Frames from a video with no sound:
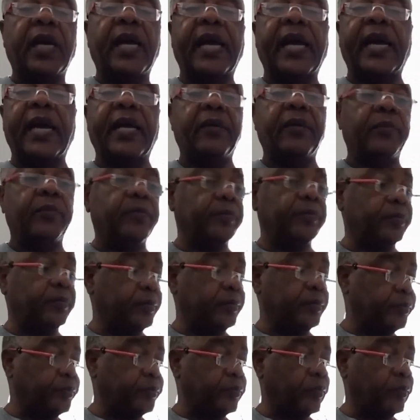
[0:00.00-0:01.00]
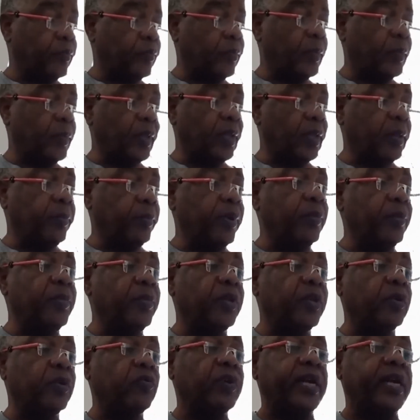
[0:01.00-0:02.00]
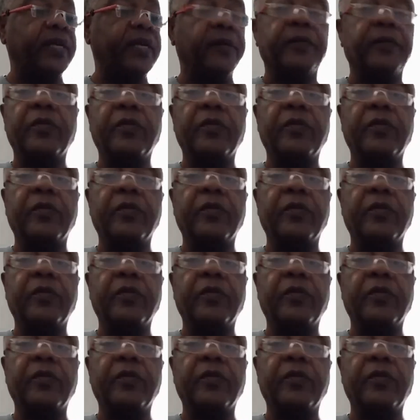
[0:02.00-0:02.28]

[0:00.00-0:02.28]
and put me to run.